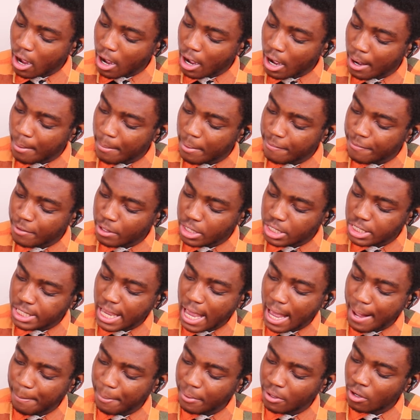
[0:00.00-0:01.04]
um, if you
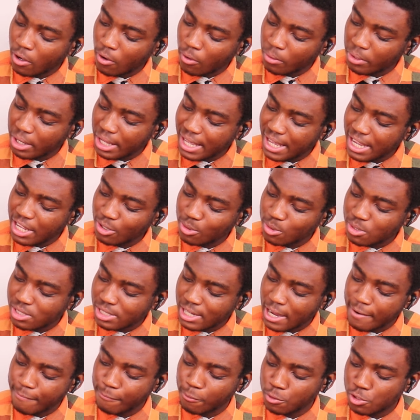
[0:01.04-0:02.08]
tap and hold either
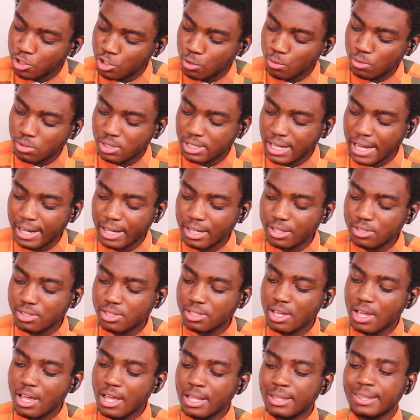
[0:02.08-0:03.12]
side for two
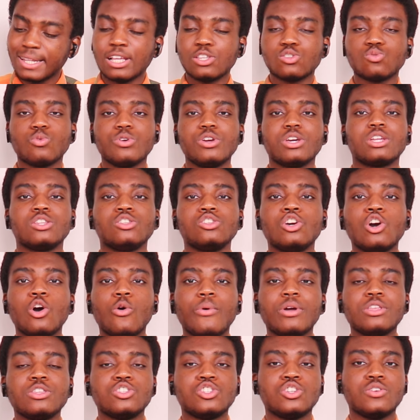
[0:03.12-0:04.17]
seconds, that's where you can
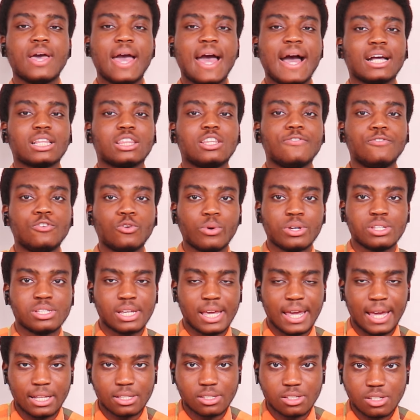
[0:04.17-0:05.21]
go into active noise
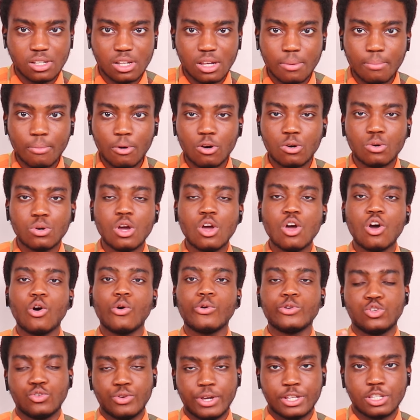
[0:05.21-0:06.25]
canceling mode
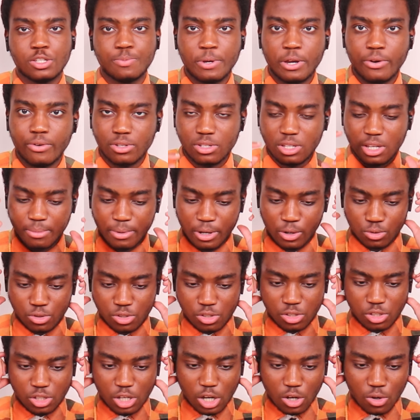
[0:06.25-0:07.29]
or transparency mode.
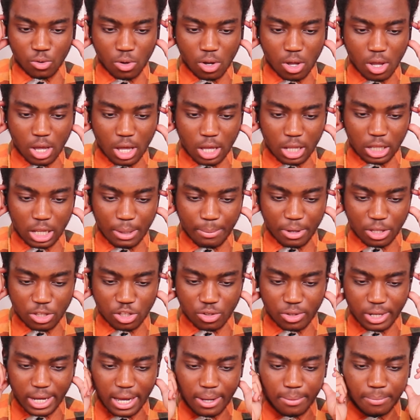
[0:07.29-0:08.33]
So let me
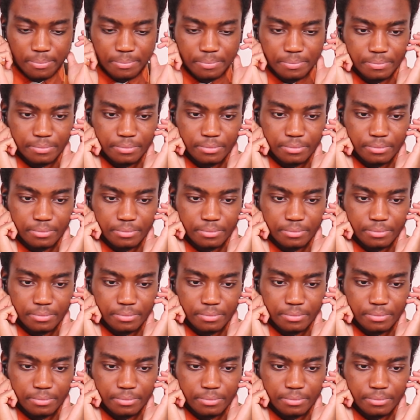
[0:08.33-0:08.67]
do that.